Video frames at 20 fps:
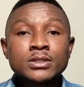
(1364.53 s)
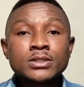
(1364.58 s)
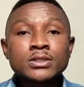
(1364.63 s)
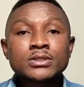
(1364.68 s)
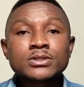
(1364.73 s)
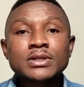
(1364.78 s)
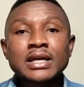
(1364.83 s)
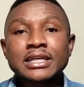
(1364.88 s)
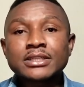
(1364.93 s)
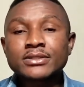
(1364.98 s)

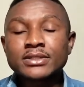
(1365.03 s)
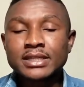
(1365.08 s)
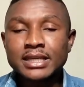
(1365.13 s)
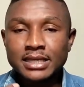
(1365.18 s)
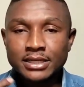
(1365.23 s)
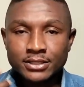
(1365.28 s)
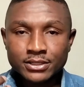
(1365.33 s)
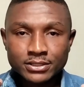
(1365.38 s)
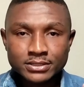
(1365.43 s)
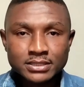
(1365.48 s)
try to get
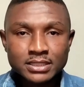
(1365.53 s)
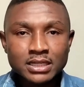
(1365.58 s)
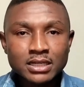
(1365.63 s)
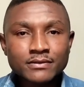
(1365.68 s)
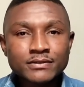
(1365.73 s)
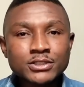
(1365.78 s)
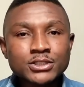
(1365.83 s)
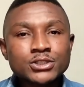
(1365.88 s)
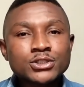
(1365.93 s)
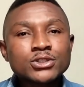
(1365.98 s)
yourself
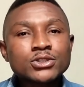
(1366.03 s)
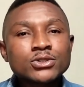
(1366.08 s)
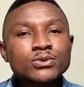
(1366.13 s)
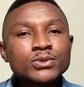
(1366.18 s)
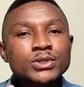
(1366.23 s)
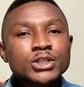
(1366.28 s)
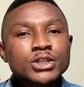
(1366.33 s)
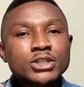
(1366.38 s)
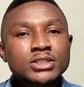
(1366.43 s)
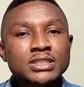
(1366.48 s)
in tune with
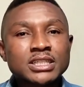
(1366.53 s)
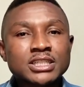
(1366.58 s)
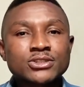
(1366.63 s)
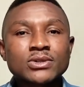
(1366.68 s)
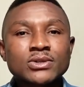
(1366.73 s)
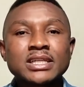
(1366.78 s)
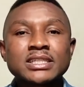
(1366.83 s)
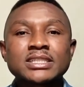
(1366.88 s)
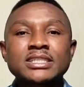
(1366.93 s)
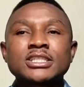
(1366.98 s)
your
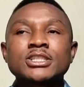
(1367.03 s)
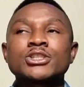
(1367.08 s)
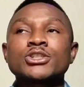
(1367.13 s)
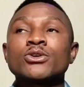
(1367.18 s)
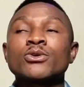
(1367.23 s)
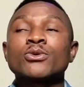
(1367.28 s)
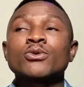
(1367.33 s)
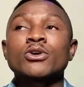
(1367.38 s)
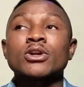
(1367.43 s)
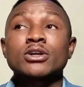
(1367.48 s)
sexuality since you
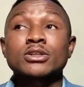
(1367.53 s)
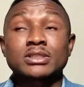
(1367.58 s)
don't want to